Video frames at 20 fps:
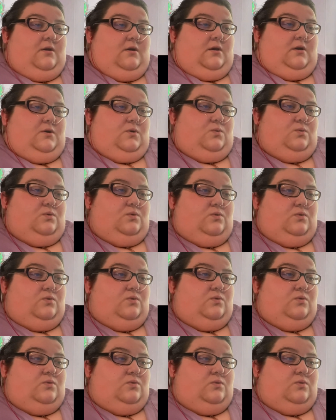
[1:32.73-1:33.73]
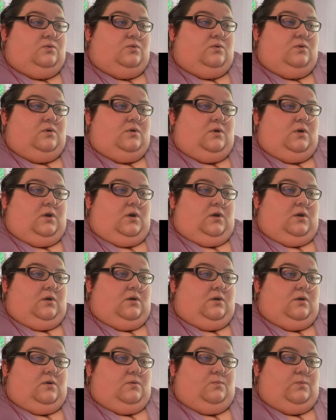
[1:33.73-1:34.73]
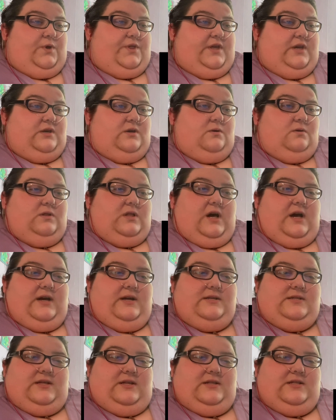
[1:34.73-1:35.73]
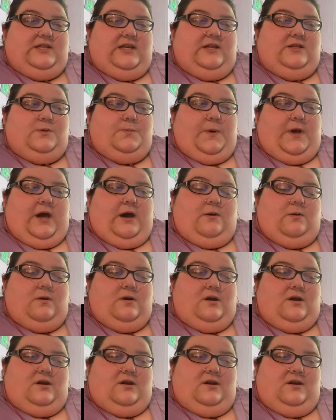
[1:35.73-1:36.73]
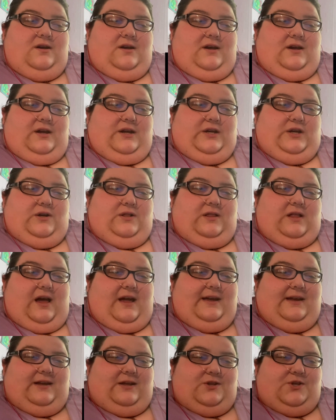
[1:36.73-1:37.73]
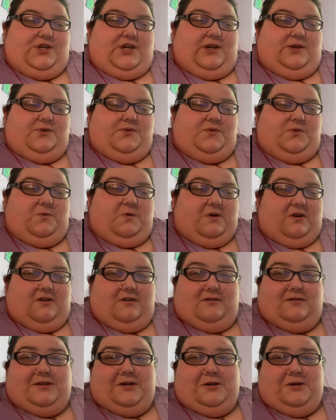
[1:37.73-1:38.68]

Ooh. Within you lies intense power. Your light can change the world.